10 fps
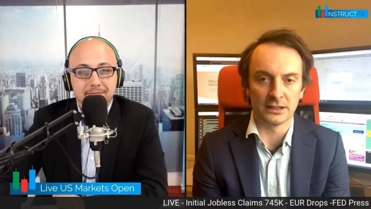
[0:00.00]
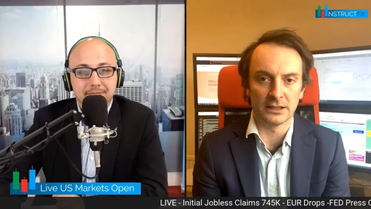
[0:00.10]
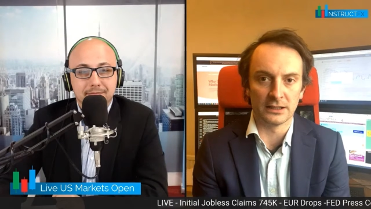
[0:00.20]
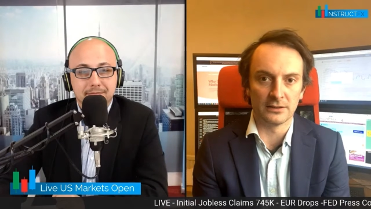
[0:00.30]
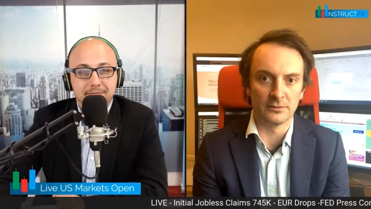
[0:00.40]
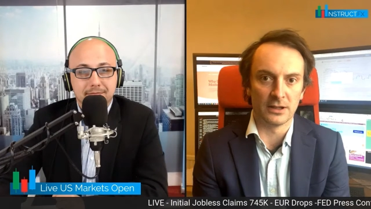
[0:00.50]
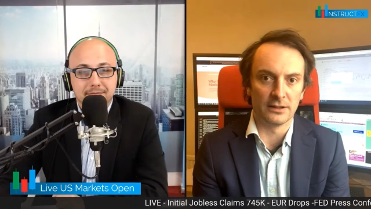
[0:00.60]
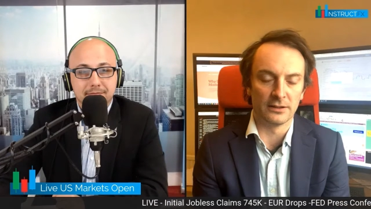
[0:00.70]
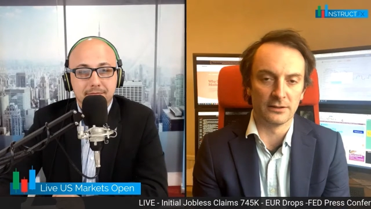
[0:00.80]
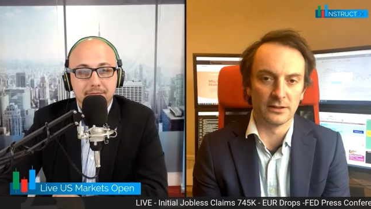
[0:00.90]
Speaker 1: kicking in, and,
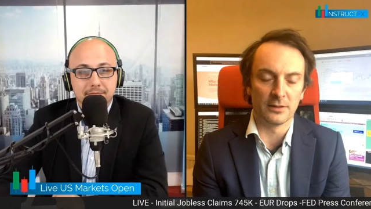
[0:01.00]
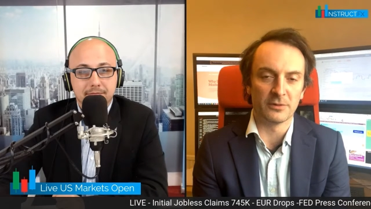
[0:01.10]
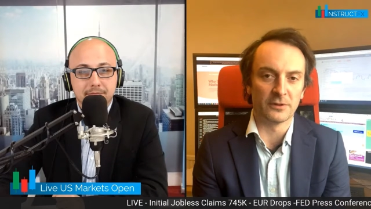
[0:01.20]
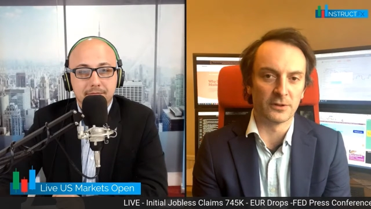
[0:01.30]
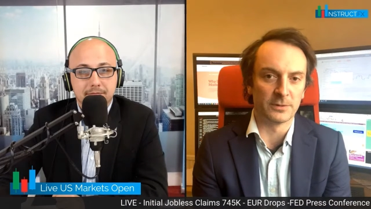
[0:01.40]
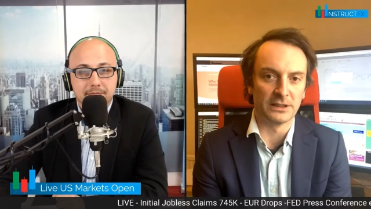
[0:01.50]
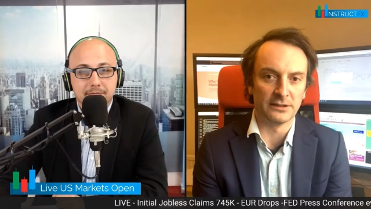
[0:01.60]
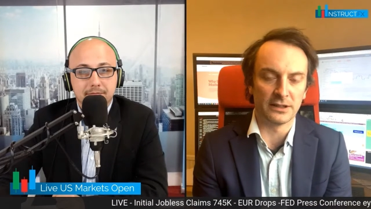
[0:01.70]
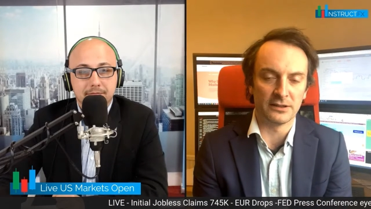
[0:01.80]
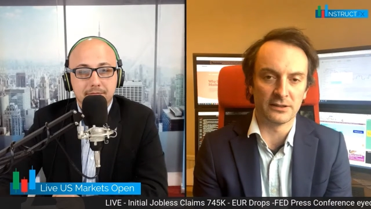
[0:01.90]
and the number of
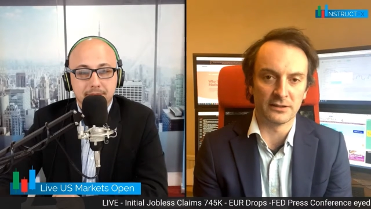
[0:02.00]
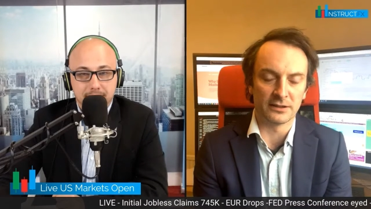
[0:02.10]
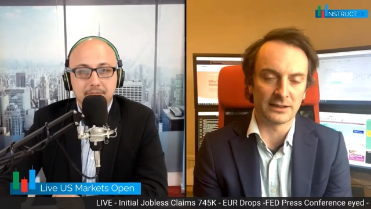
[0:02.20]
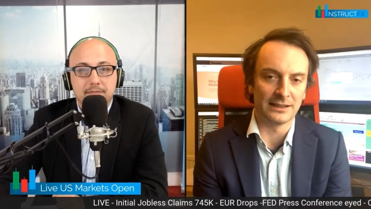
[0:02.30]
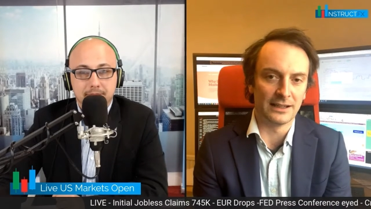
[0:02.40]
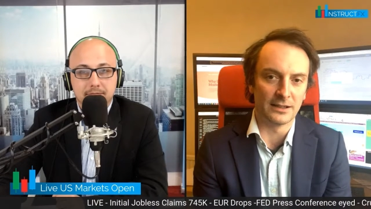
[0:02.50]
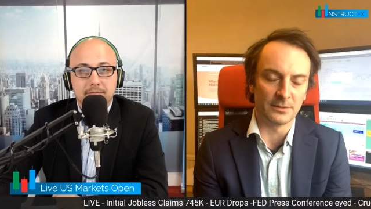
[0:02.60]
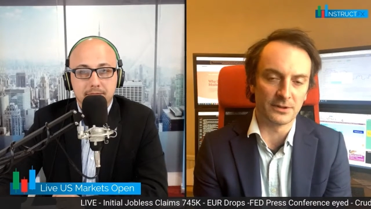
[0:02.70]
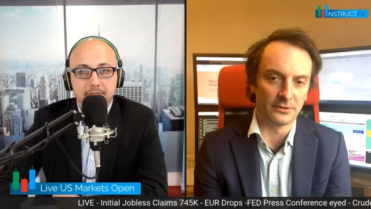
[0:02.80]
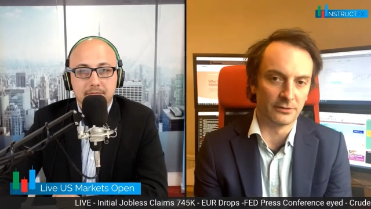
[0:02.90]
hospitalisations has
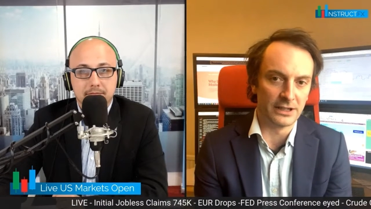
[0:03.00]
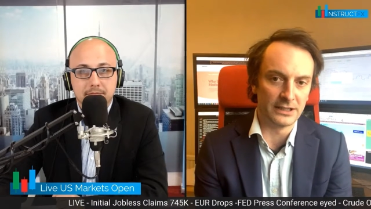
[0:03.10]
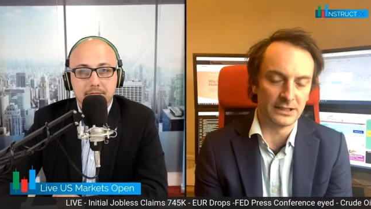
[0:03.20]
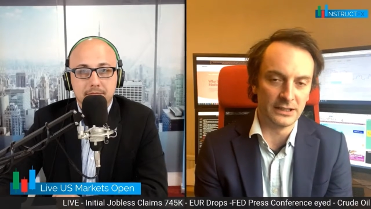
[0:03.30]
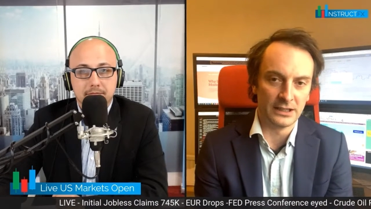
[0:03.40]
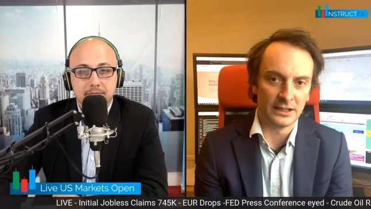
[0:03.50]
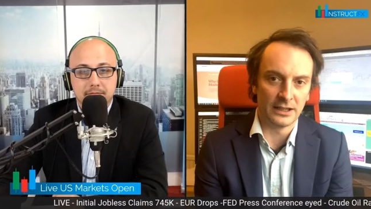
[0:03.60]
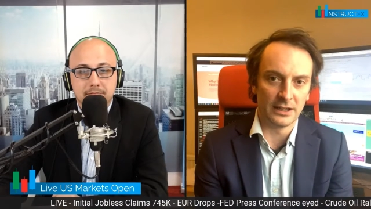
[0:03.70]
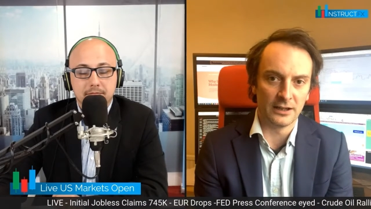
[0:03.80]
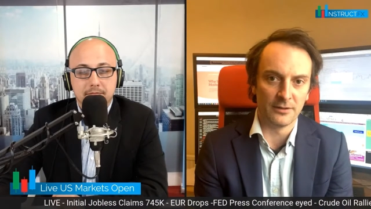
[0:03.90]
collapsed already,
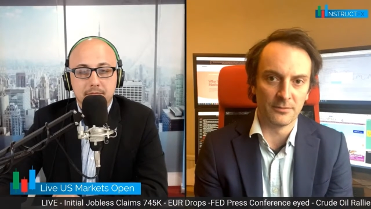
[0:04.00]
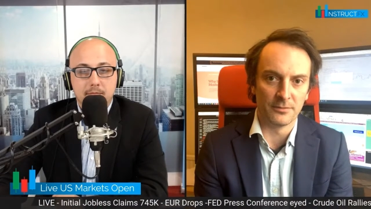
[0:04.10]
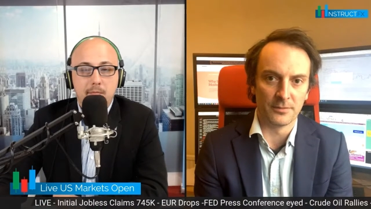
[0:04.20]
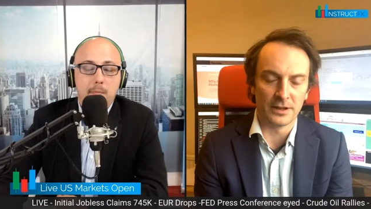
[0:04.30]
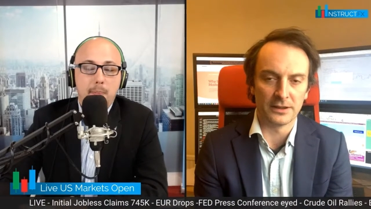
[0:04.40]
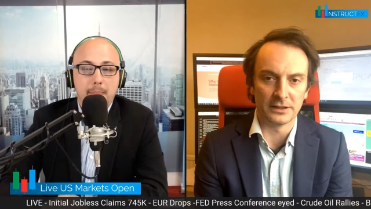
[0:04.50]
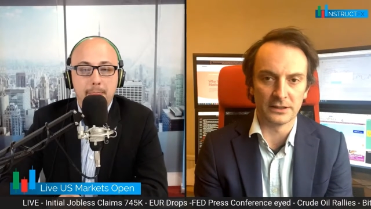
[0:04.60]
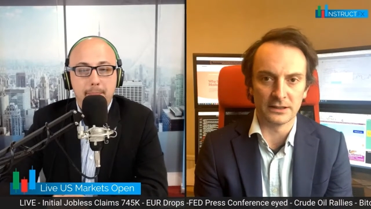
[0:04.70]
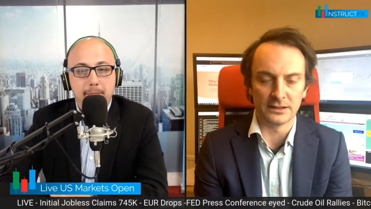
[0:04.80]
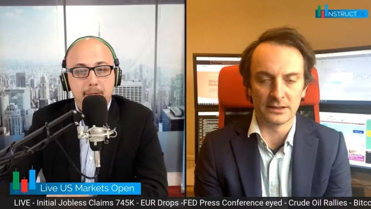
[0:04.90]
um, I think
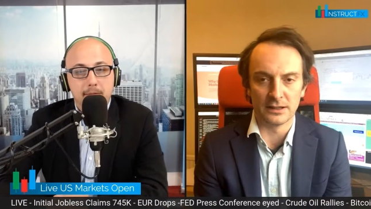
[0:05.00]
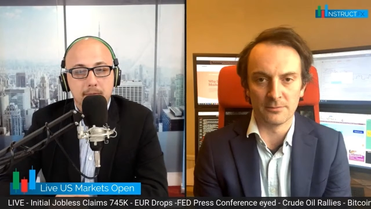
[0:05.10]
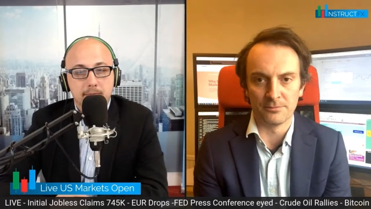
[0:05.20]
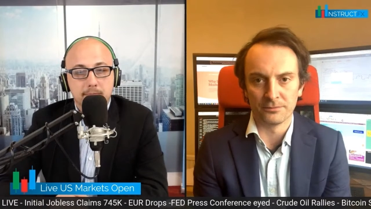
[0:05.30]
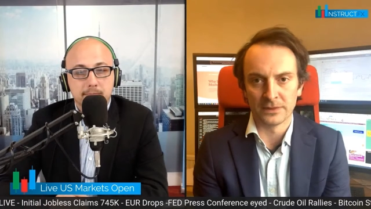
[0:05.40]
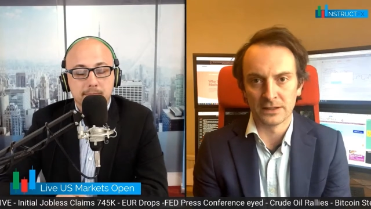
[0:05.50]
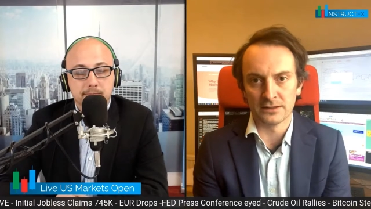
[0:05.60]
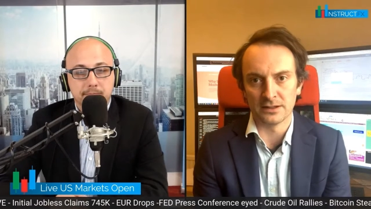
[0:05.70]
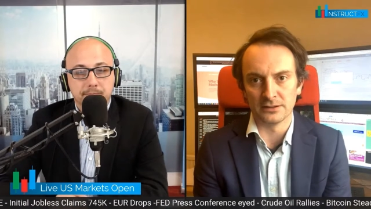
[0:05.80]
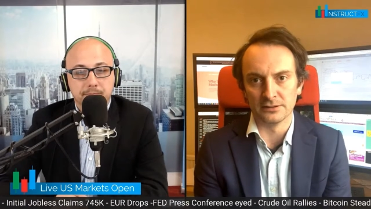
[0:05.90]
it's um,
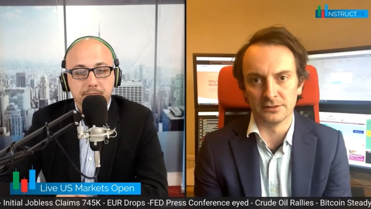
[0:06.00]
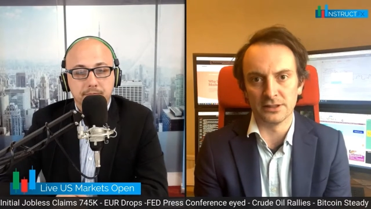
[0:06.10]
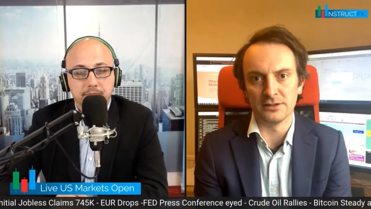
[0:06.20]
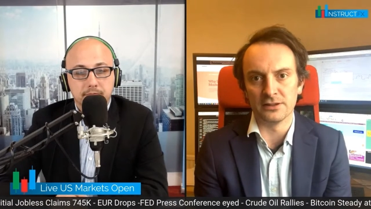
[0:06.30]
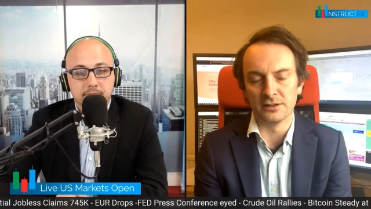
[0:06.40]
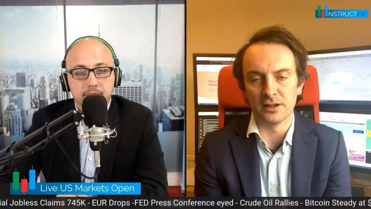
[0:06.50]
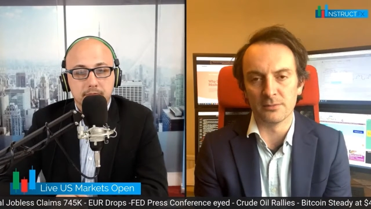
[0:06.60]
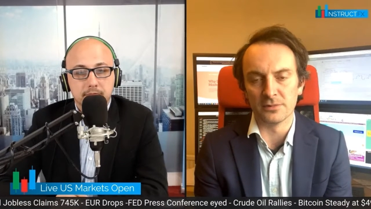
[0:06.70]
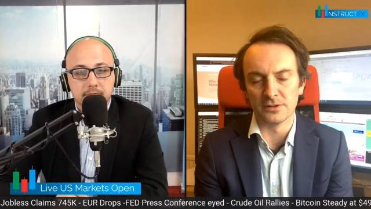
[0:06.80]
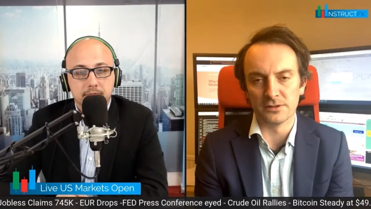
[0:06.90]
single digit
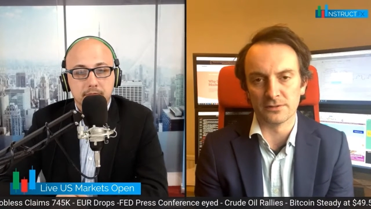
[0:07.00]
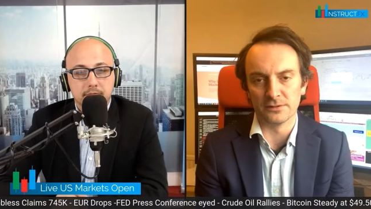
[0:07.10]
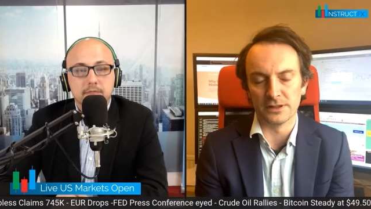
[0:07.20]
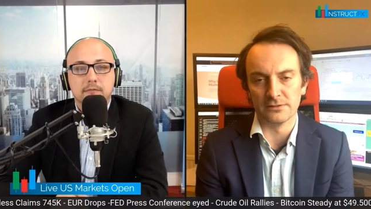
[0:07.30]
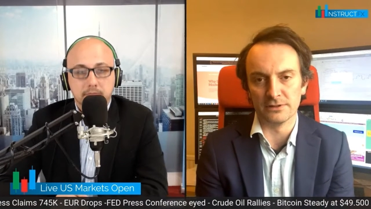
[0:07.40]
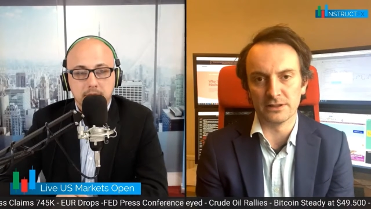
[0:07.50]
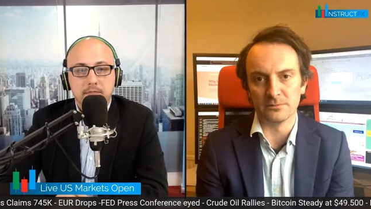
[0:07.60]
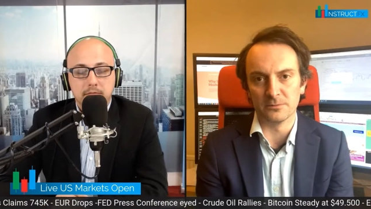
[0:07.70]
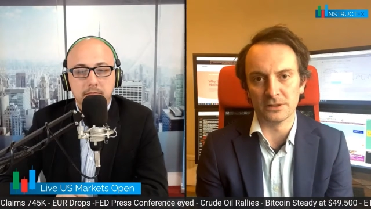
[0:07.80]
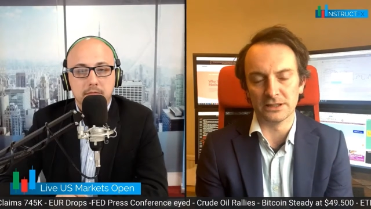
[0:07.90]
numbers in recent
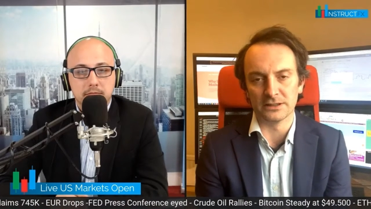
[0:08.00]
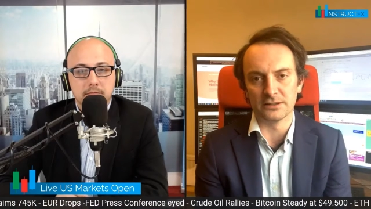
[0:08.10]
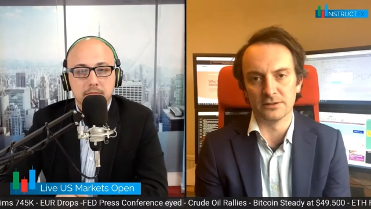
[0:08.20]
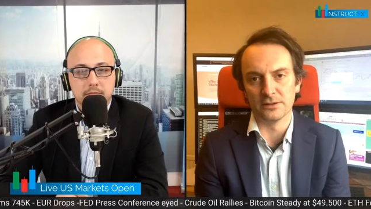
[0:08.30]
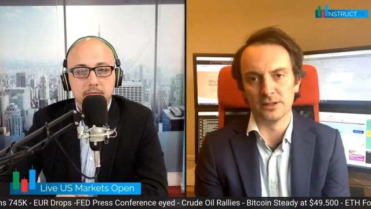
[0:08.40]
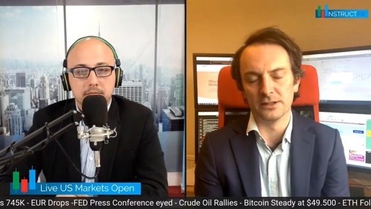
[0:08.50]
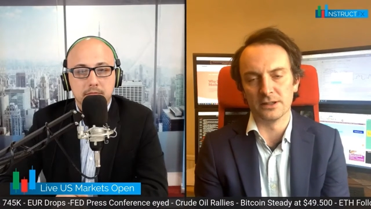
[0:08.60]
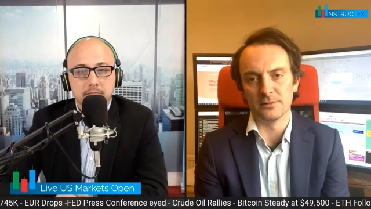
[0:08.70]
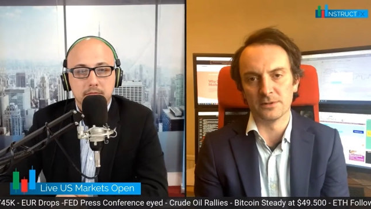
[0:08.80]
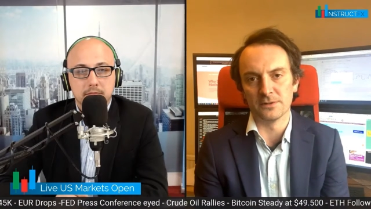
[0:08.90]
weeks uh, in
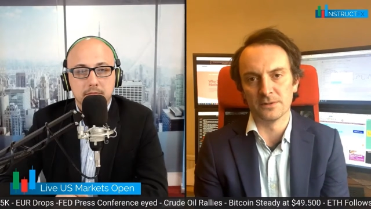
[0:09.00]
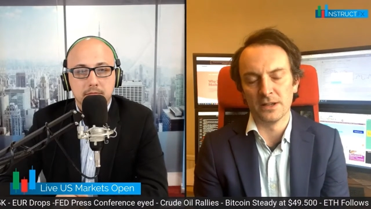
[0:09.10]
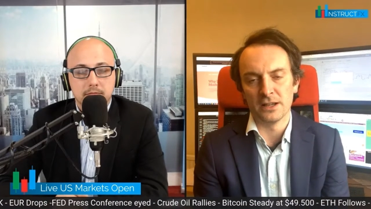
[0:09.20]
terms of